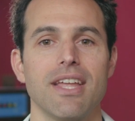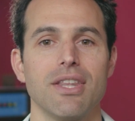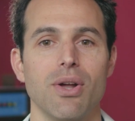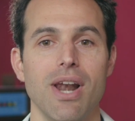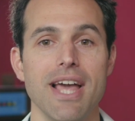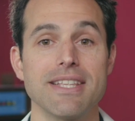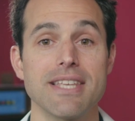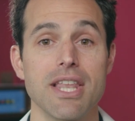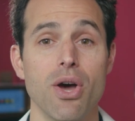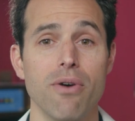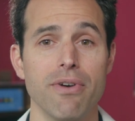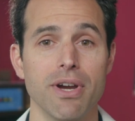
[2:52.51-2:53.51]
Now let's
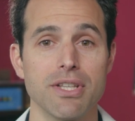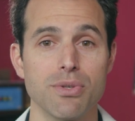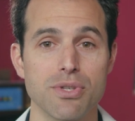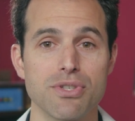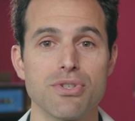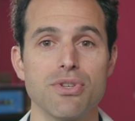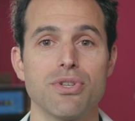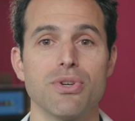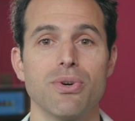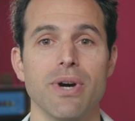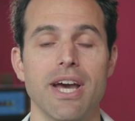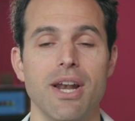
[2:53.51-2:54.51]
head over into the
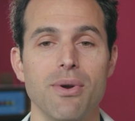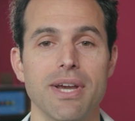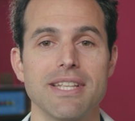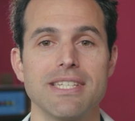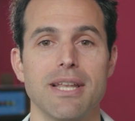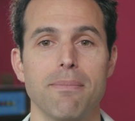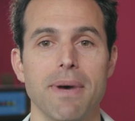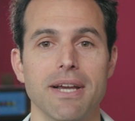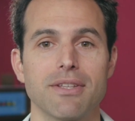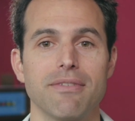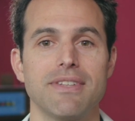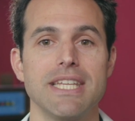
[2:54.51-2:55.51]
studio and look at the
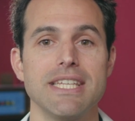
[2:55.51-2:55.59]
impact of